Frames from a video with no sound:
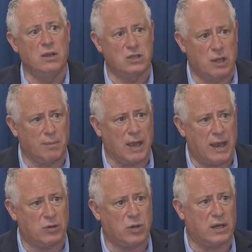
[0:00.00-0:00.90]

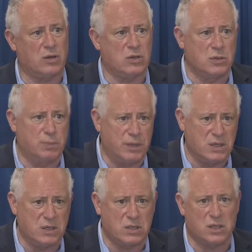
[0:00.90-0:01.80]
subcontractors,
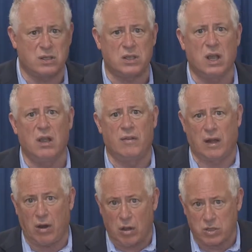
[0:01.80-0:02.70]
businesses
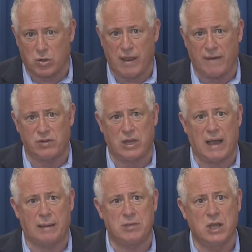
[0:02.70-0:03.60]
that also have
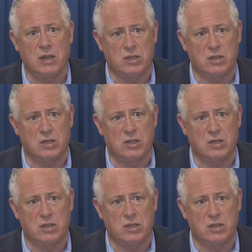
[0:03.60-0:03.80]
jobs.